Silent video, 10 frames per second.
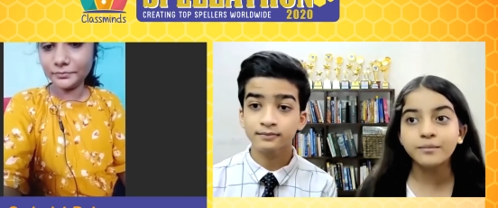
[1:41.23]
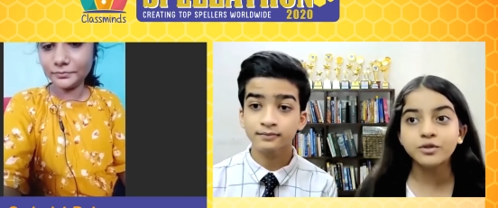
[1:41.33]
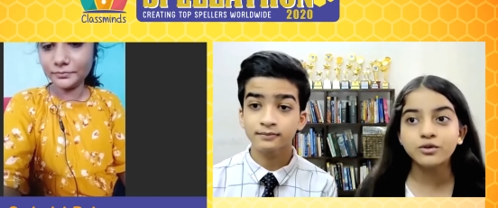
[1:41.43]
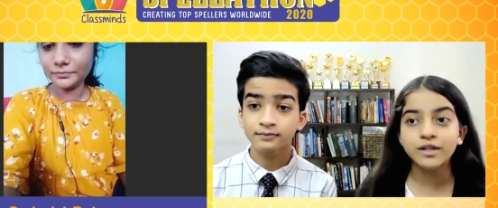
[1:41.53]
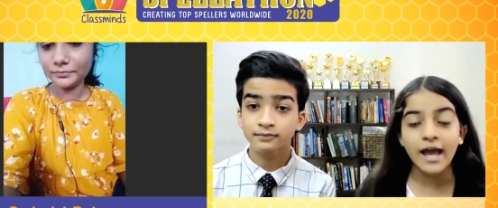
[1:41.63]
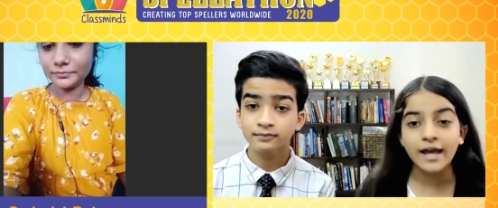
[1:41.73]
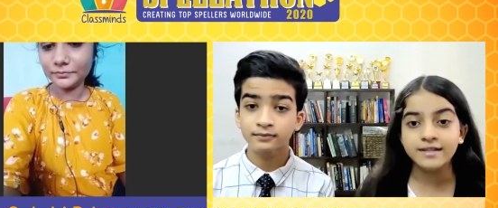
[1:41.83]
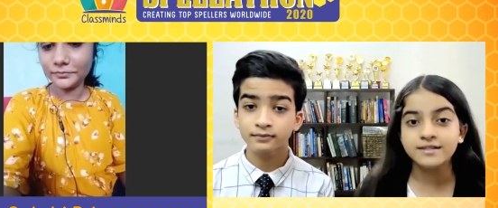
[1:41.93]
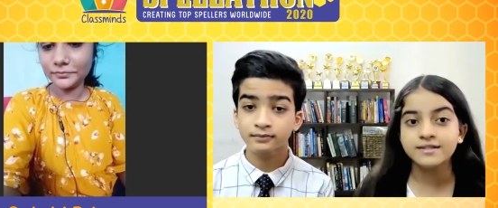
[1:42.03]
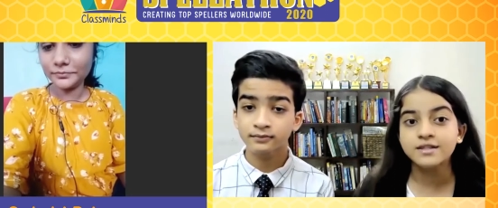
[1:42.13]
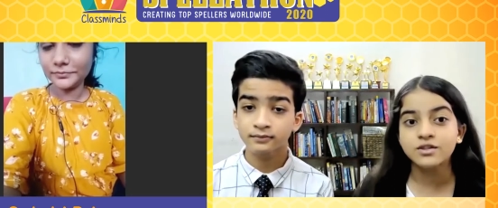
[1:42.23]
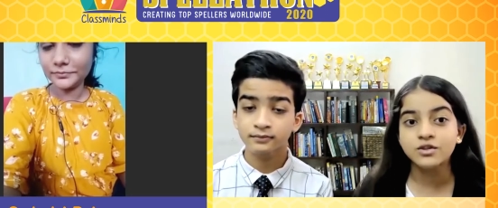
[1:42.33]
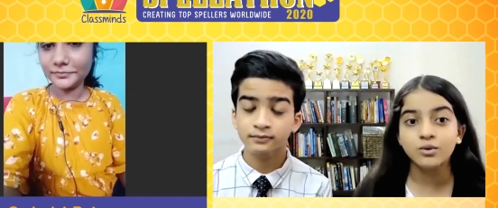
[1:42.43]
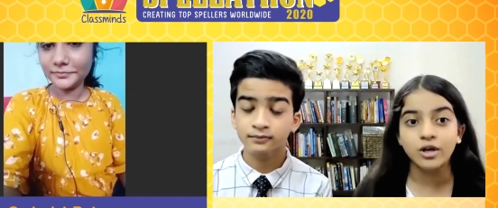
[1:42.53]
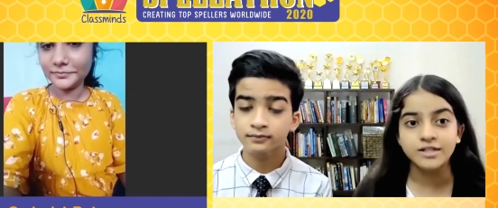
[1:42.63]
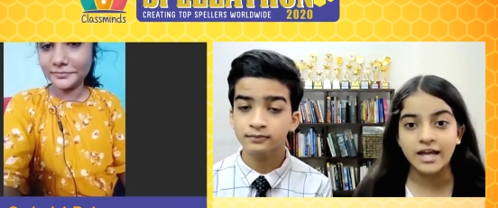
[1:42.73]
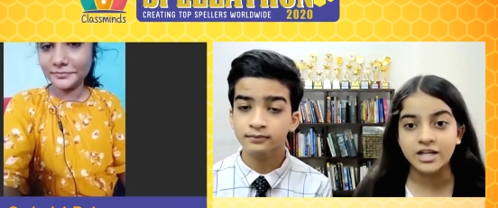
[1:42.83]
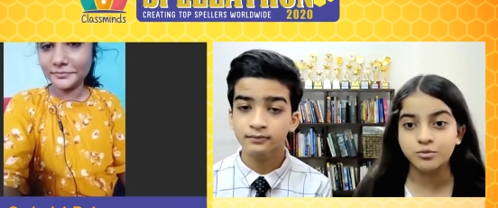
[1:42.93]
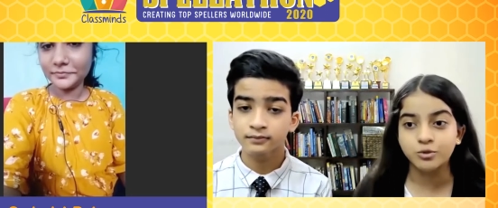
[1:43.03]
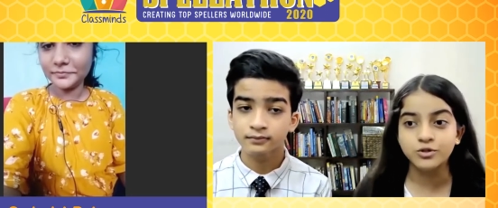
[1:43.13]
Speaker 1: You can access it through our
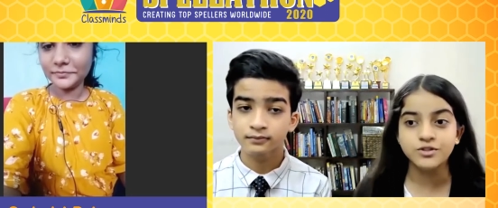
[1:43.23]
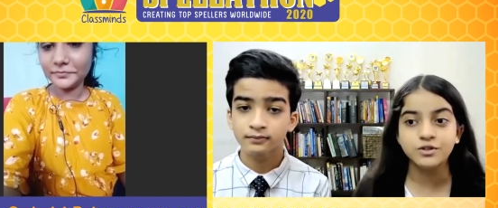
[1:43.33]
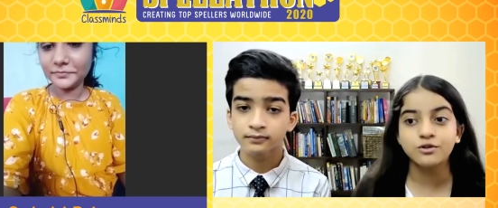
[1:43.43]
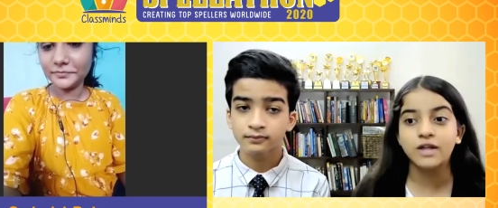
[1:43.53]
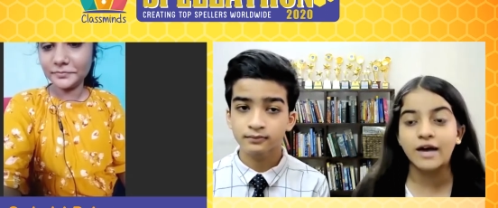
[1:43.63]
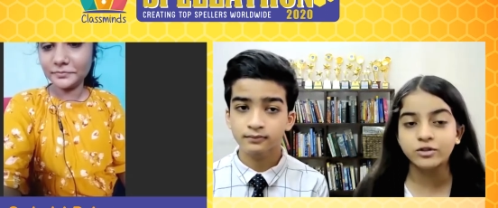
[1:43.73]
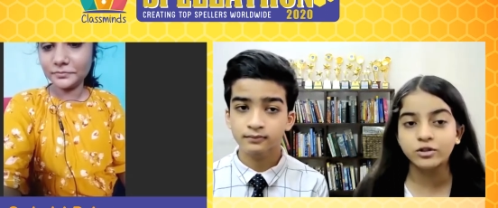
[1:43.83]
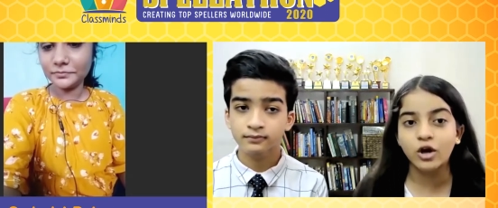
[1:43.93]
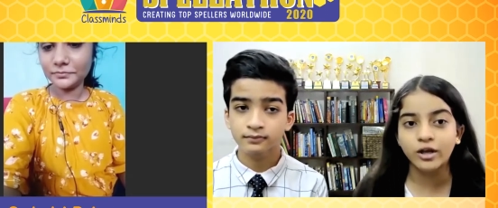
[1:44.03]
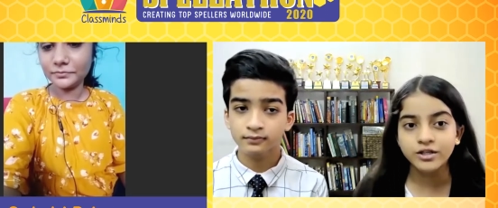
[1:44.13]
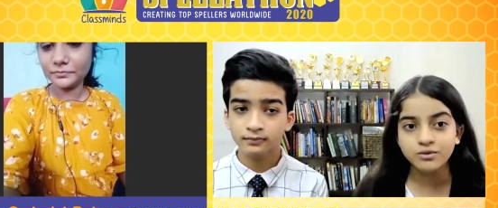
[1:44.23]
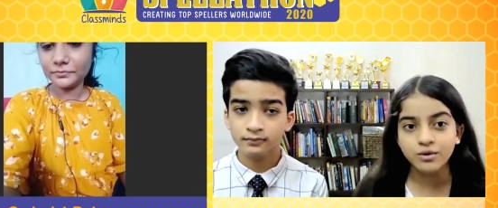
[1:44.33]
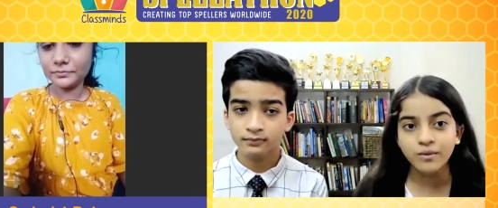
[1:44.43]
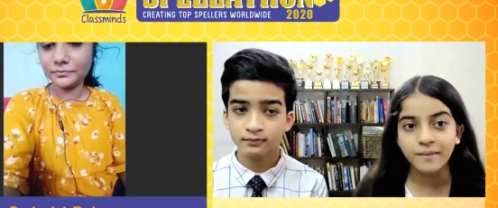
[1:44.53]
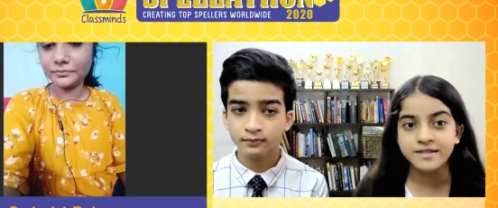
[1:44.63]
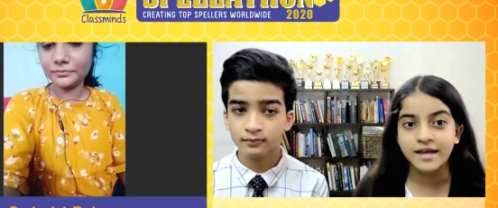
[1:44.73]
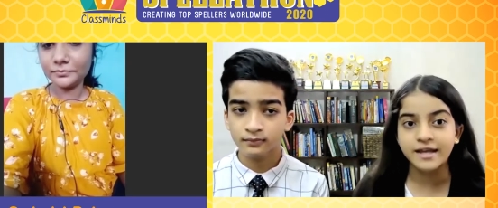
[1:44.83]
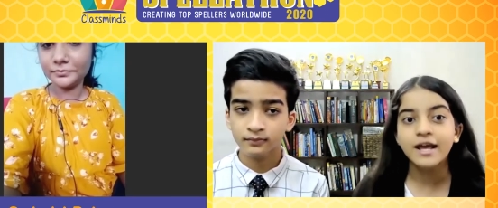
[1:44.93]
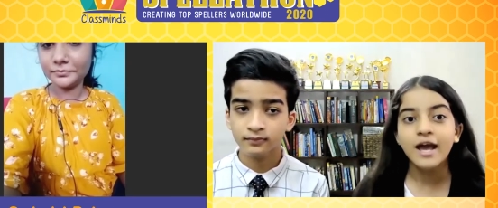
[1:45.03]
dashboard, so you'll have to log into our website,